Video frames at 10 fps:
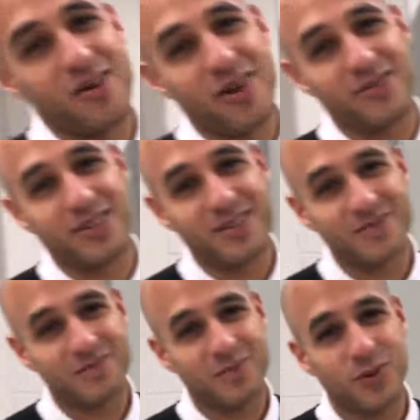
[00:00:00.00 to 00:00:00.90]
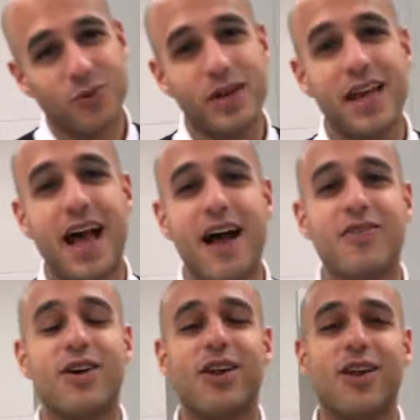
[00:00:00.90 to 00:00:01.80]
however, we
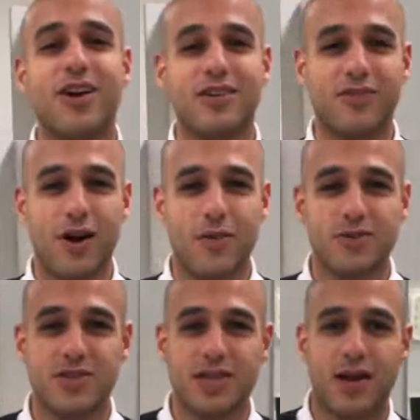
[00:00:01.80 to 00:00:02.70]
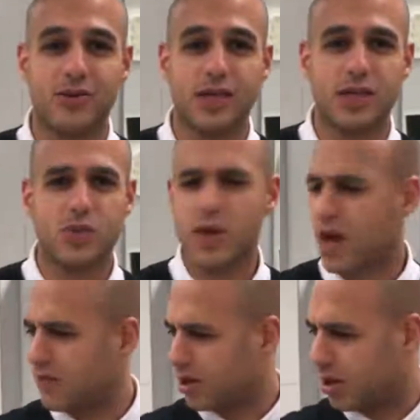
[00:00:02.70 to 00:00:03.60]
have a lot of options nowadays. We
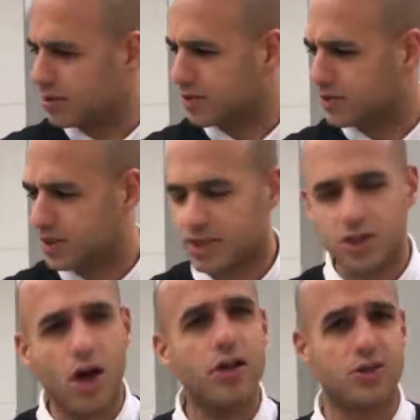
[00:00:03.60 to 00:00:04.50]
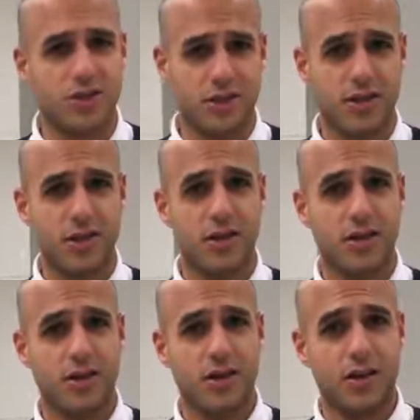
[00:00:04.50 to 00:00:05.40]
have a lot of technology
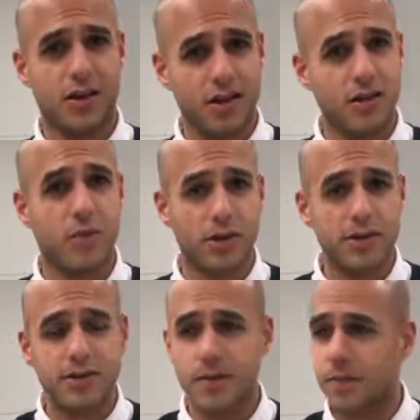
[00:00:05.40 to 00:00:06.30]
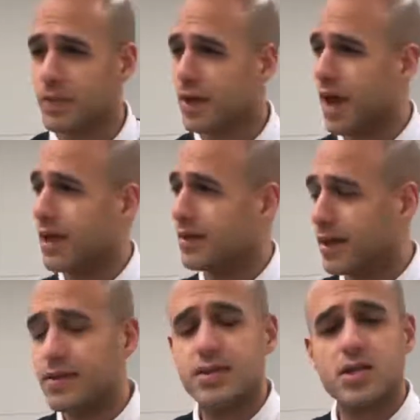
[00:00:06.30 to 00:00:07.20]
in the market, and
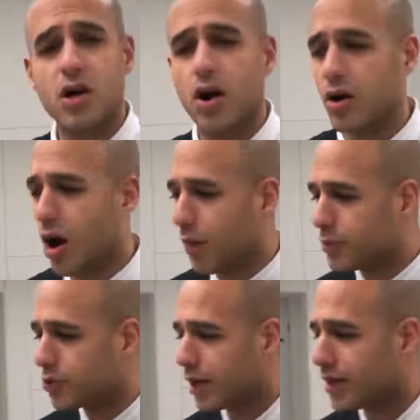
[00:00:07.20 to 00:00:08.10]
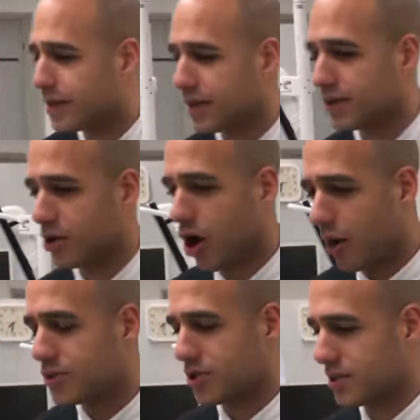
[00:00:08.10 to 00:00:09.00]
dentists are upgrading their
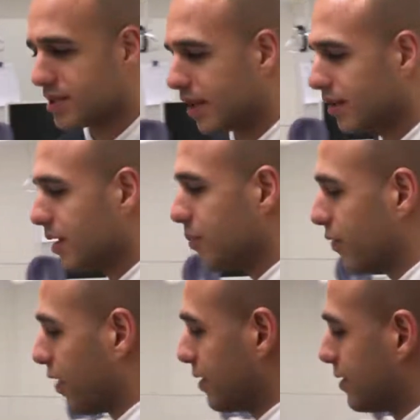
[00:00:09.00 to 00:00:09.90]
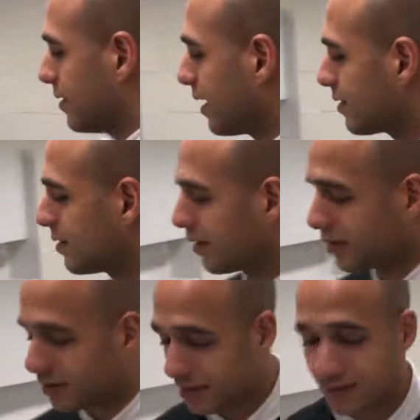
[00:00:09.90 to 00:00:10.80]
options that they provide
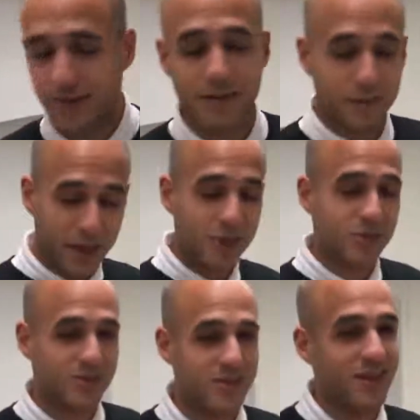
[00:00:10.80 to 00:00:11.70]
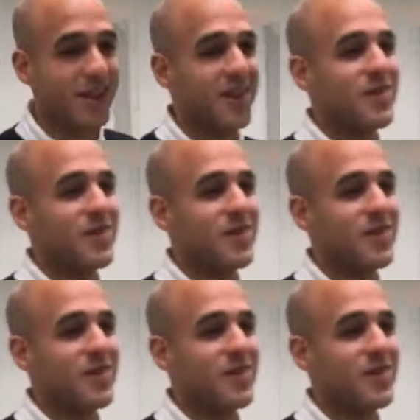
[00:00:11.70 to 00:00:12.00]
the patients.